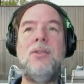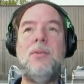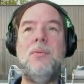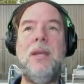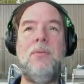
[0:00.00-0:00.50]

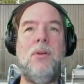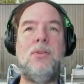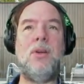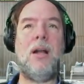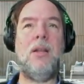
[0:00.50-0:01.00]
to read. We'll
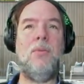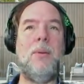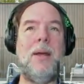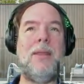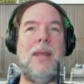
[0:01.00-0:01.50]
talk a little
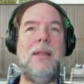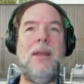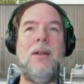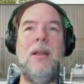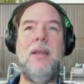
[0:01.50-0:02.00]
bit about that
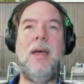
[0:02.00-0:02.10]
later.